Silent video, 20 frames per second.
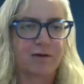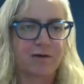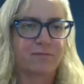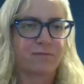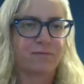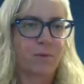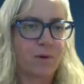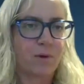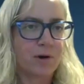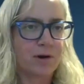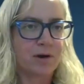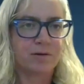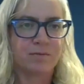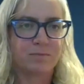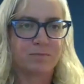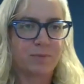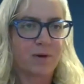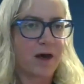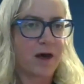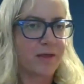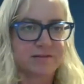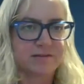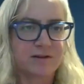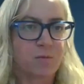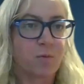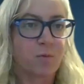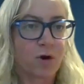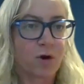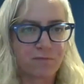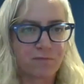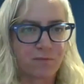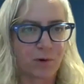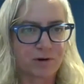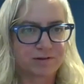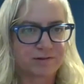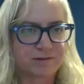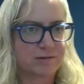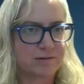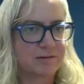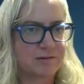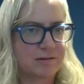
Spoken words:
foreign policy workforce